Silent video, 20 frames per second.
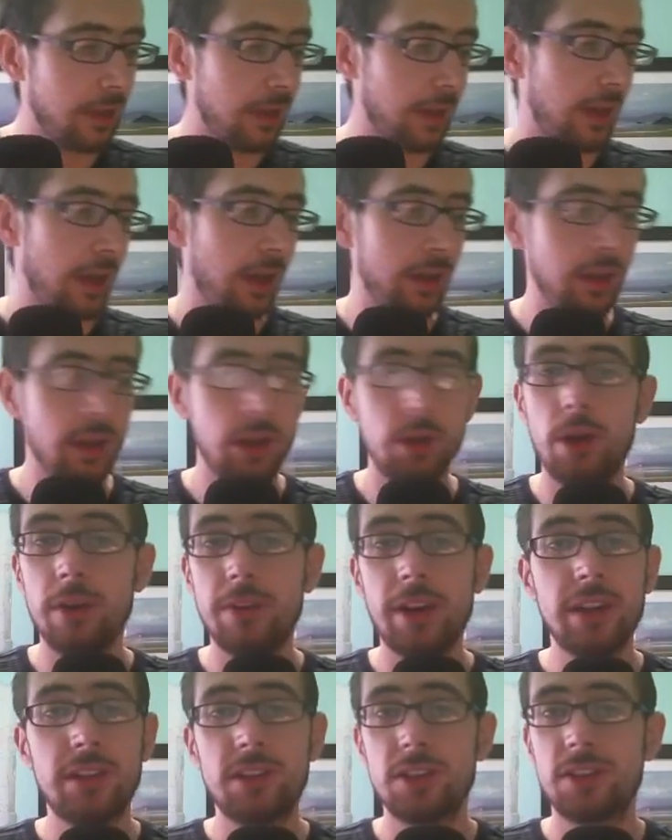I know I've
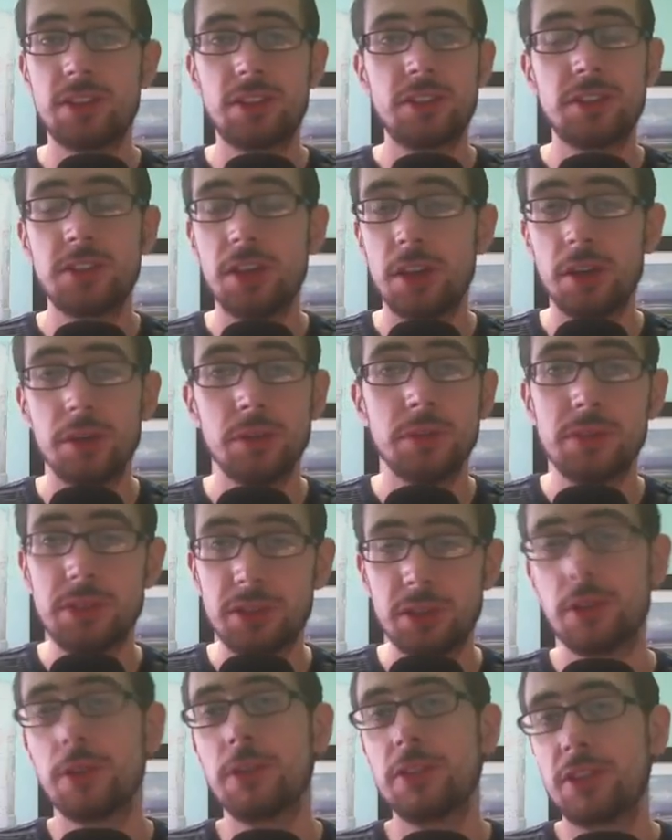had just so
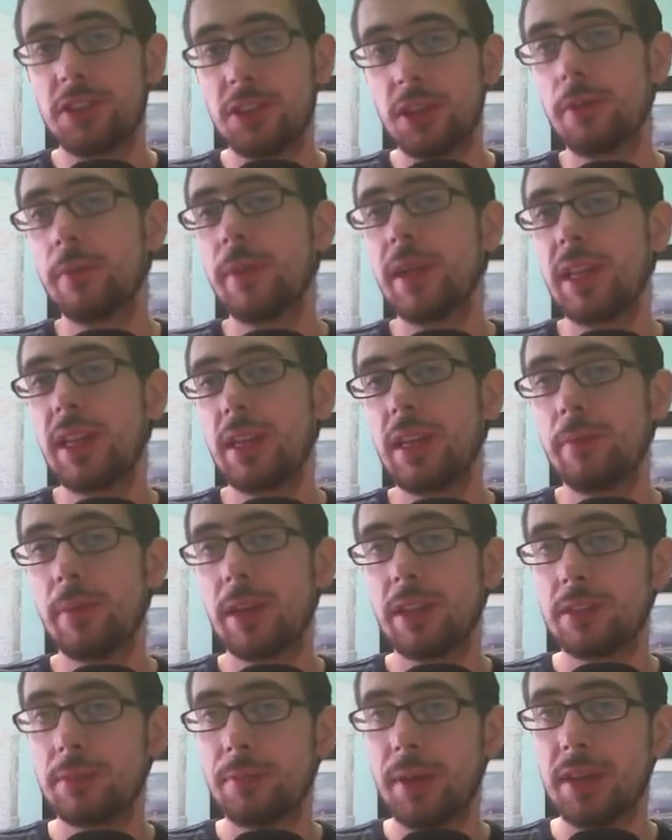many
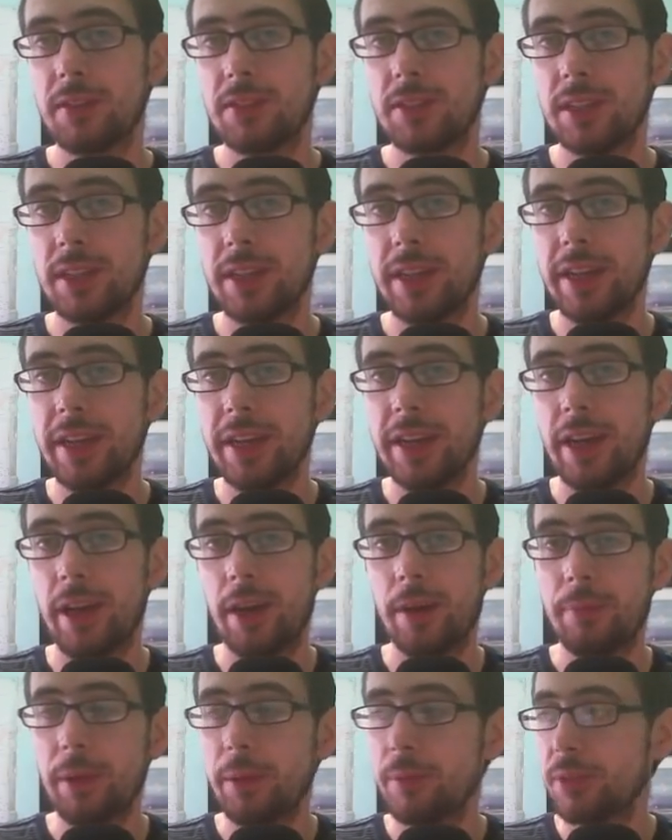emails about it.
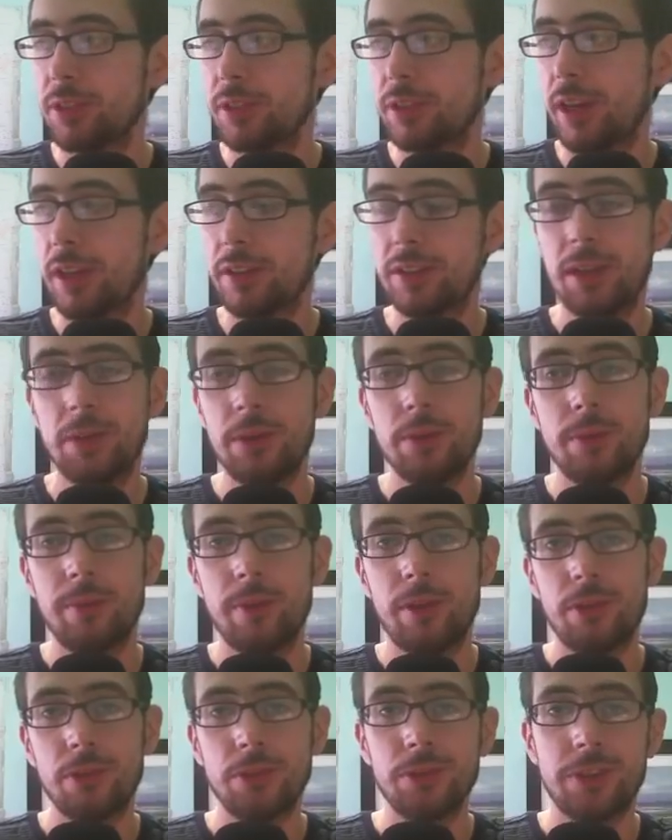People just asking what
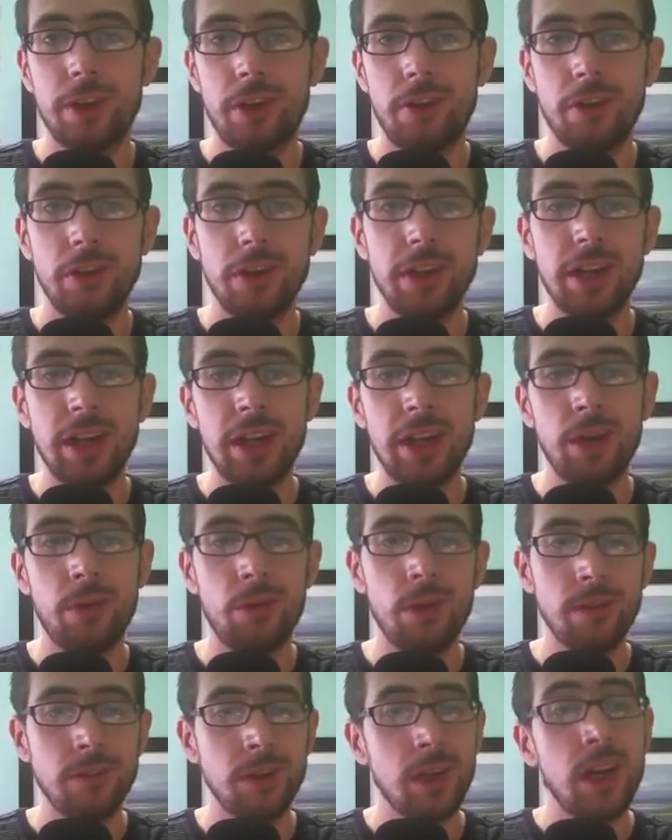my thoughts are on it or
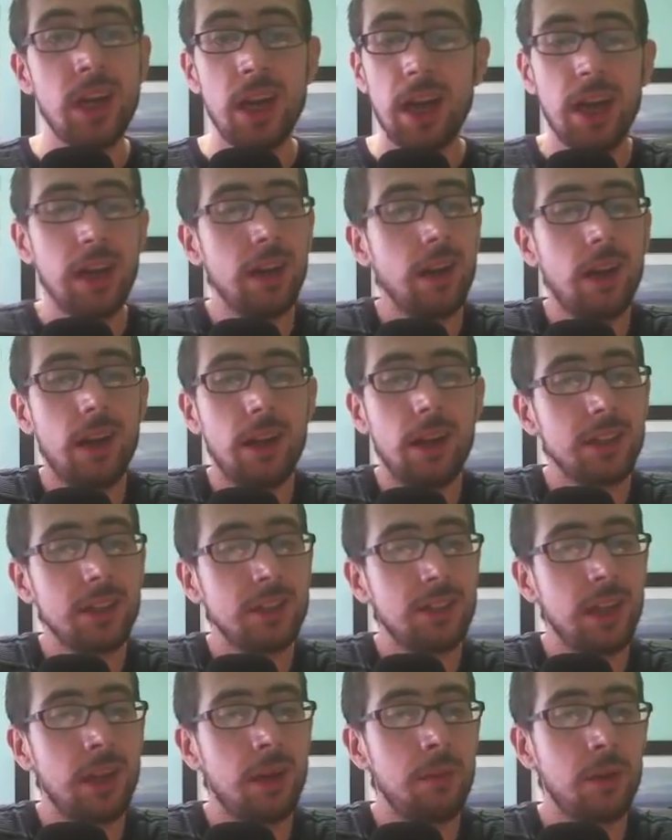whatever. And like I
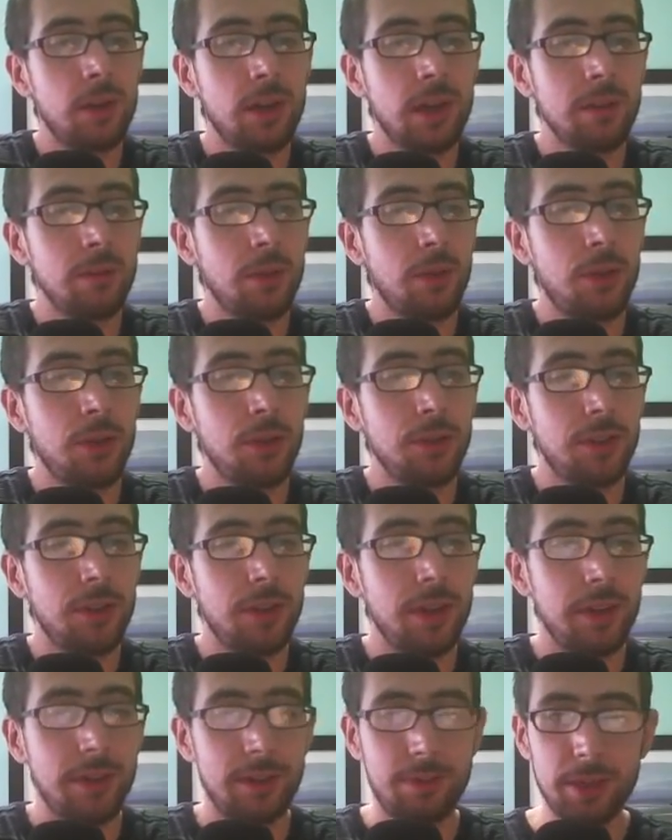say, I'm not going to give my thoughts on
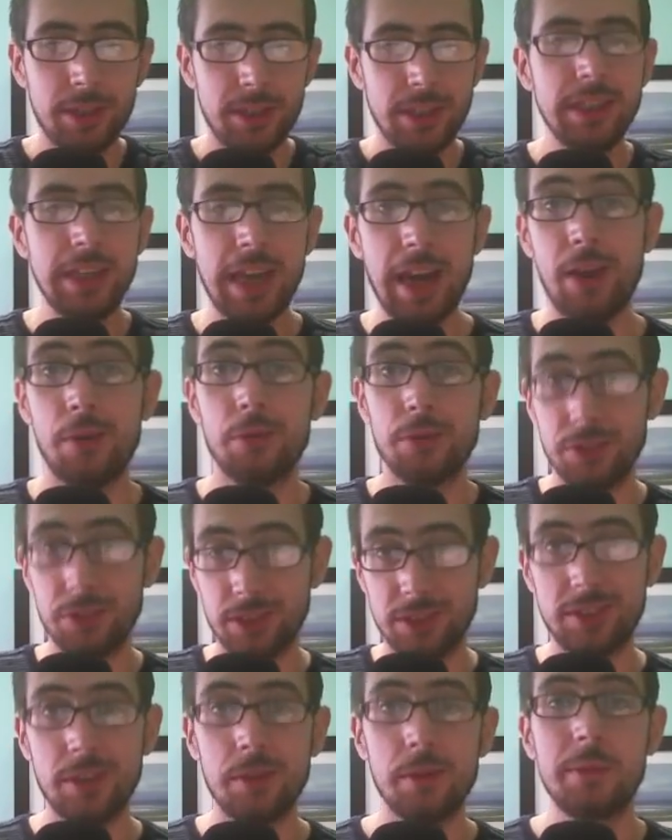it, especially now
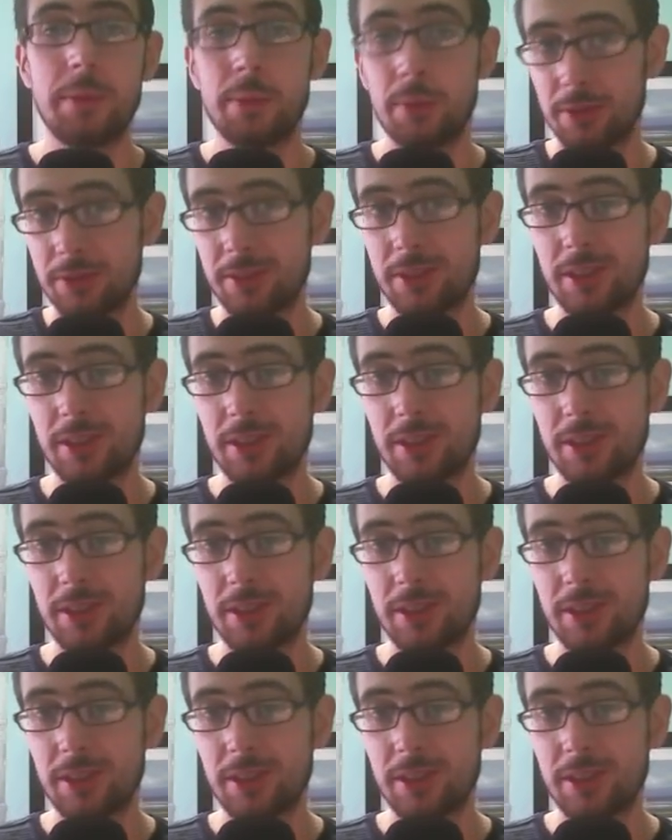that so many people have